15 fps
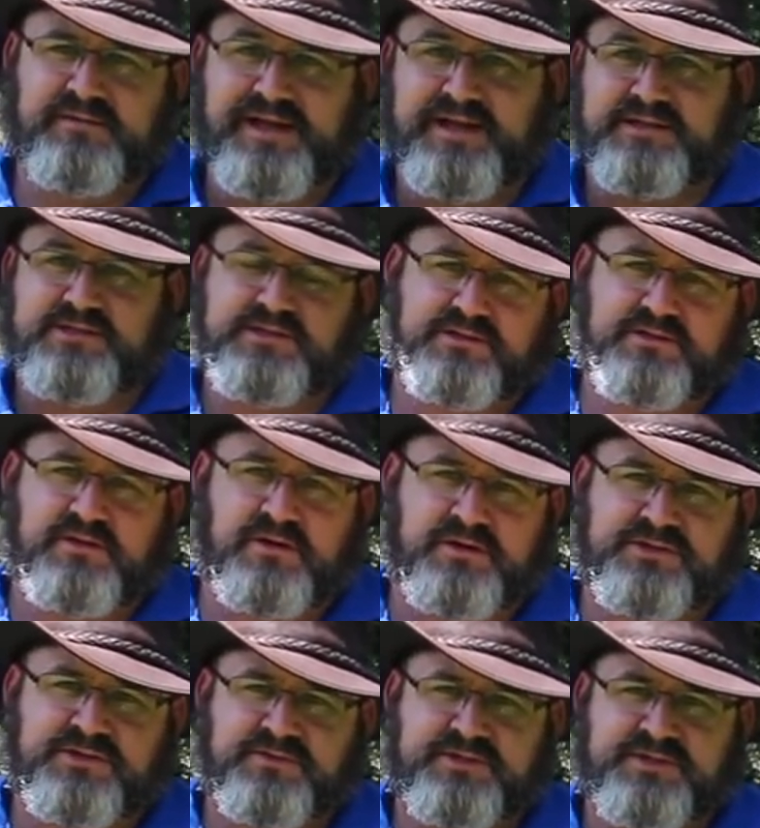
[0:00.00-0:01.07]
that's
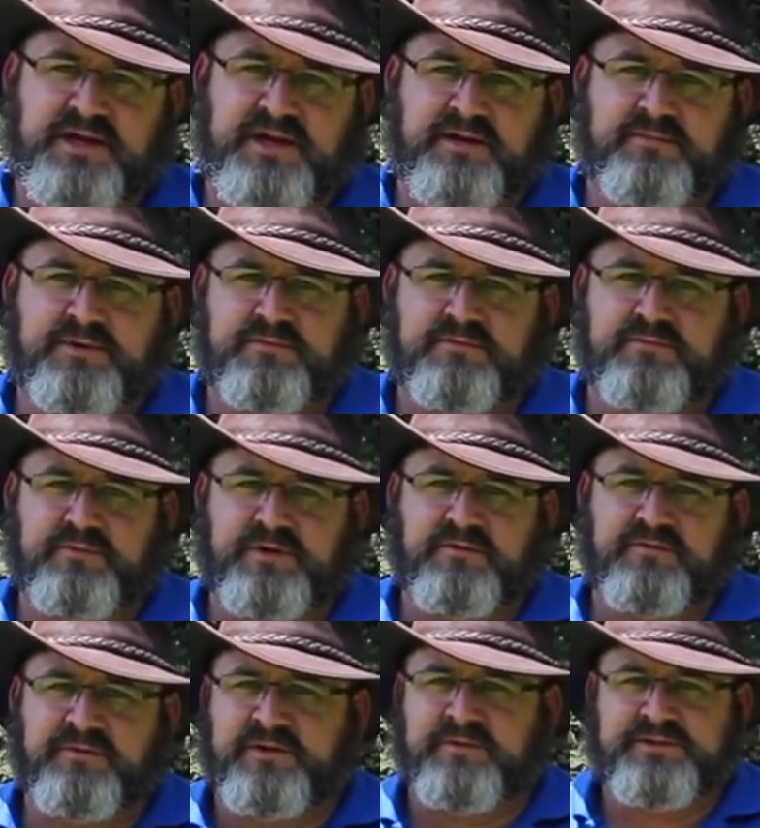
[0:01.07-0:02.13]
also a sign, but we
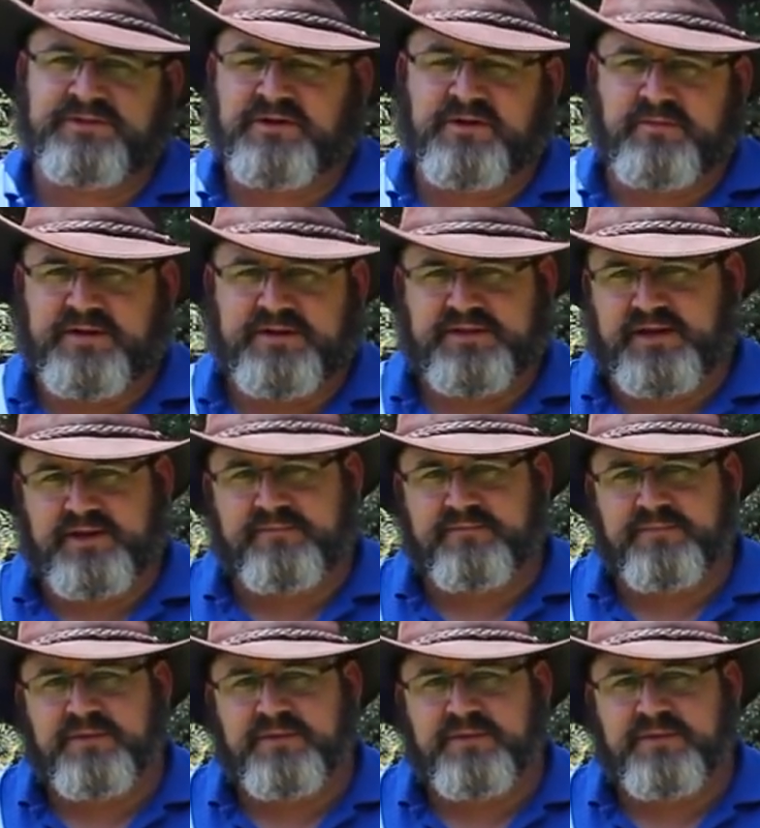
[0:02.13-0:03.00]
don't really want to talk about that.